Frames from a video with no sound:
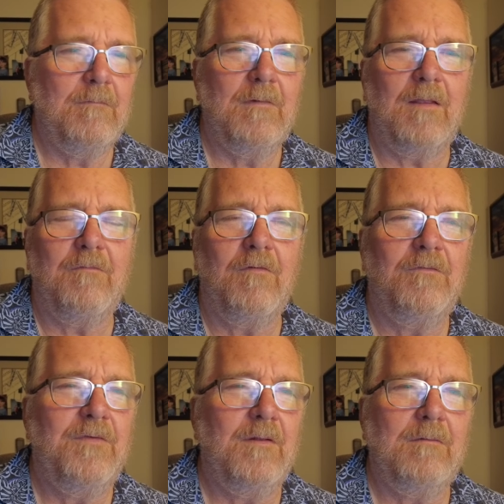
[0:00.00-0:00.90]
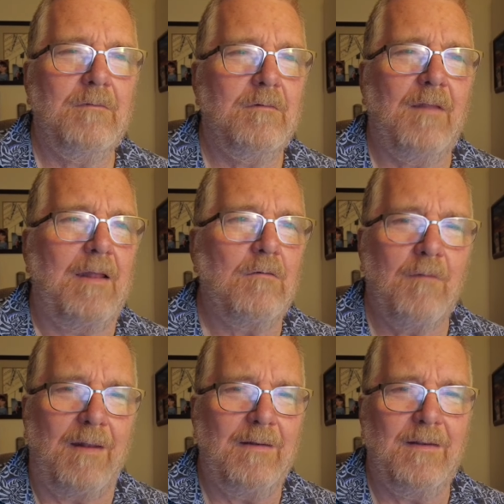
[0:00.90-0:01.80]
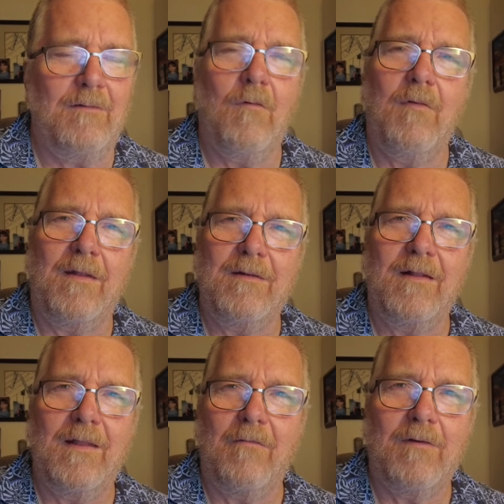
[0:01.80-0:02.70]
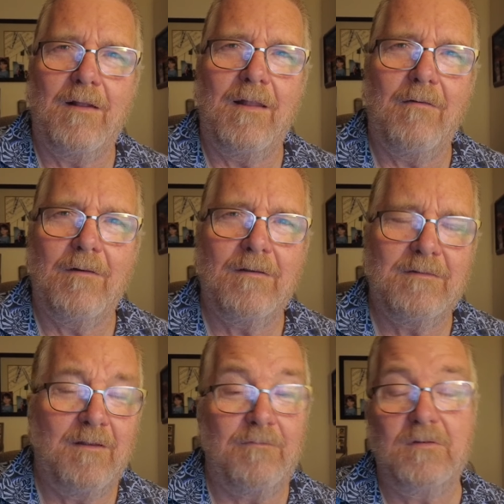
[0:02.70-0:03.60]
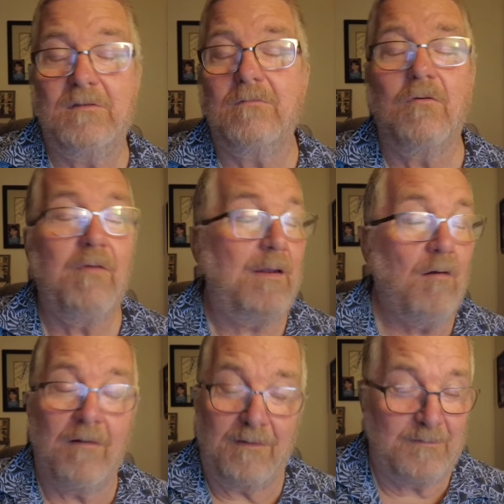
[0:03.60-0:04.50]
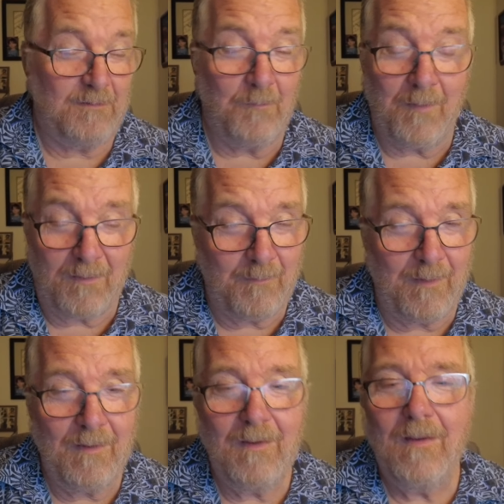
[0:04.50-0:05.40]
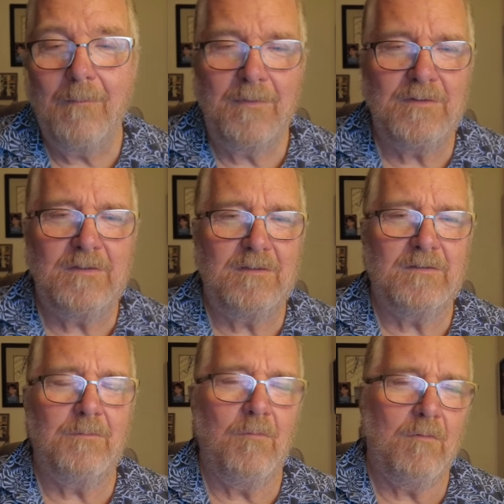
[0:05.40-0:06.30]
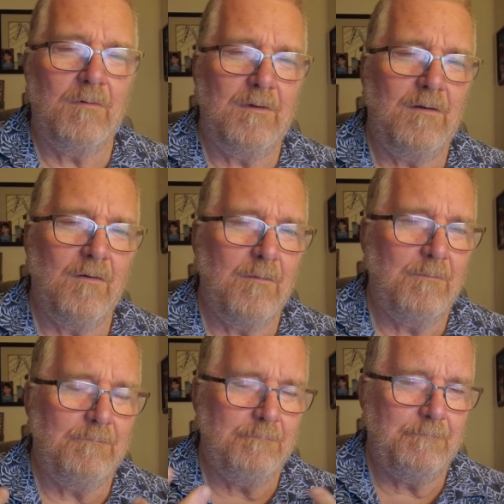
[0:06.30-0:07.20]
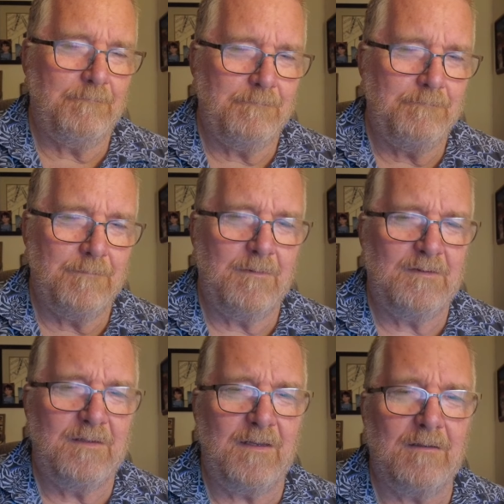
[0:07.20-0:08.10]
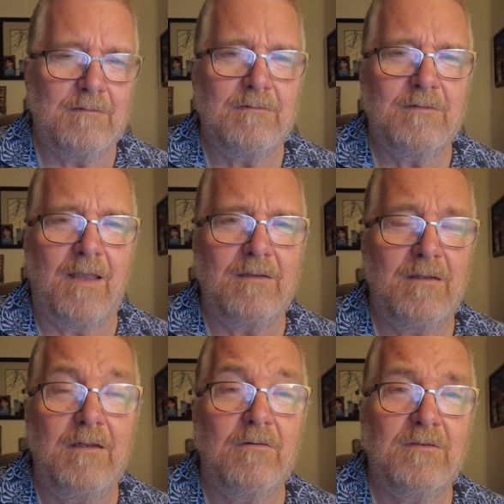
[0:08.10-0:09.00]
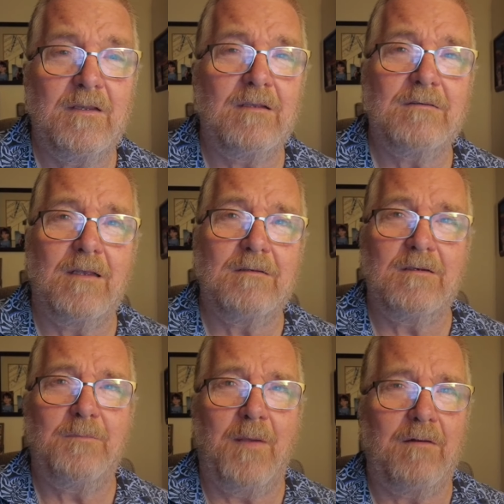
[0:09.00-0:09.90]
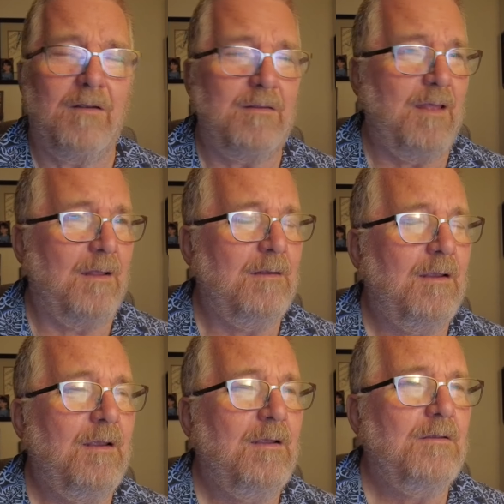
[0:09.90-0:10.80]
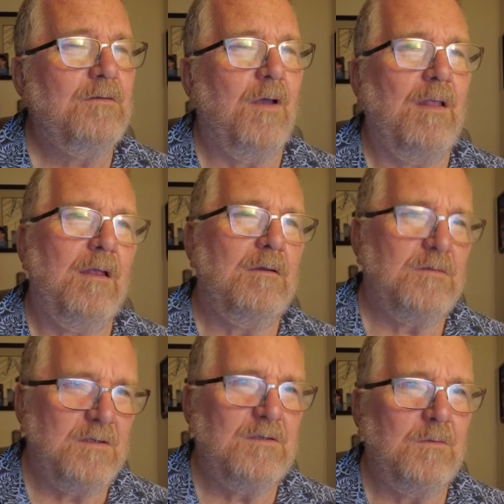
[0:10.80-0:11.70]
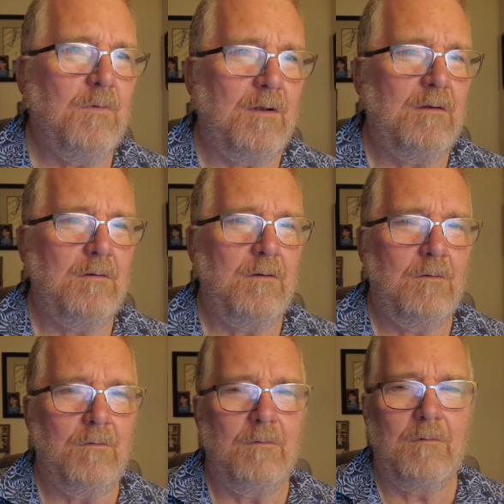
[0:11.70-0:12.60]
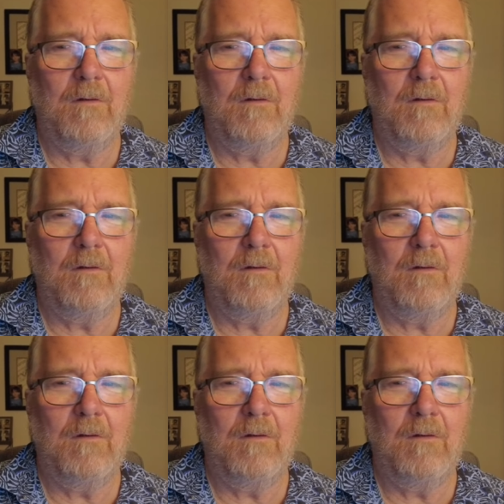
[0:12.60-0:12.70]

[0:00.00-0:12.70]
like fulfill letter writing and all that clerical stuff. She's a great artist too, by the way, but she's just more in her skills, in her skill set. She's better at that. So she's the one who